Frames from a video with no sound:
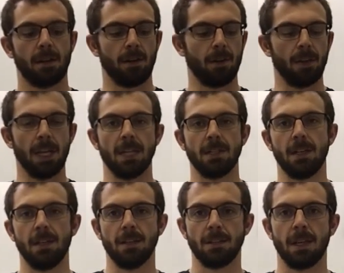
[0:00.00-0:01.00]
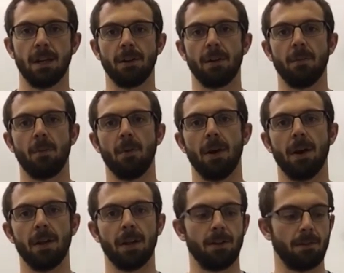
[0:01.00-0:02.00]
I know that it's held up
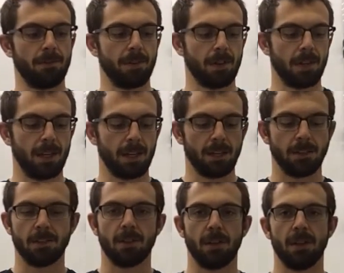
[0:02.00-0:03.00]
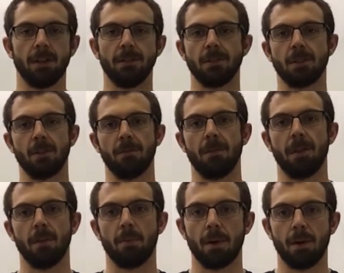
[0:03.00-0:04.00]
well. I don't feel like it's just going to
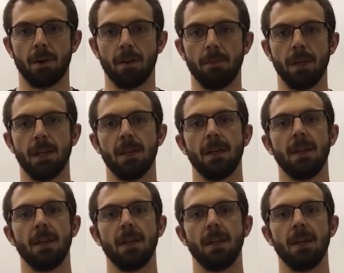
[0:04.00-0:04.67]
fall apart on me.